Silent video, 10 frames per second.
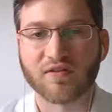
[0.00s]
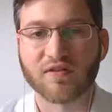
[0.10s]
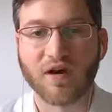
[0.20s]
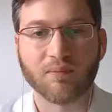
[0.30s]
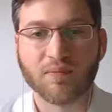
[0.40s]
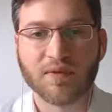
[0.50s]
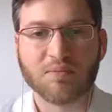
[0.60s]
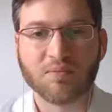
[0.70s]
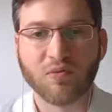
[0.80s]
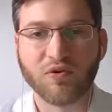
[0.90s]
Tom,
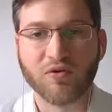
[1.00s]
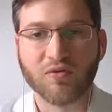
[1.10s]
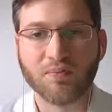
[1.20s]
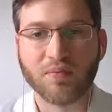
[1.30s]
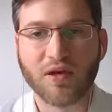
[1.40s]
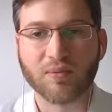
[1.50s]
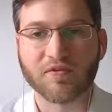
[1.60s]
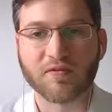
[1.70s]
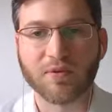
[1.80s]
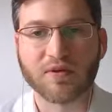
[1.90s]
would you be able
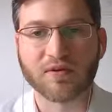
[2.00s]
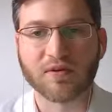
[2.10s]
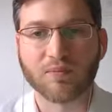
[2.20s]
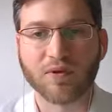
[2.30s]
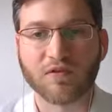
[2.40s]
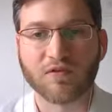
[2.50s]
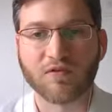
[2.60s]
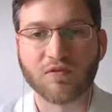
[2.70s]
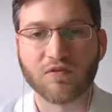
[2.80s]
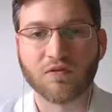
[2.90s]
to speak a little bit
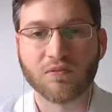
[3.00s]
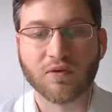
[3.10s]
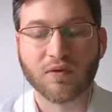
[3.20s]
to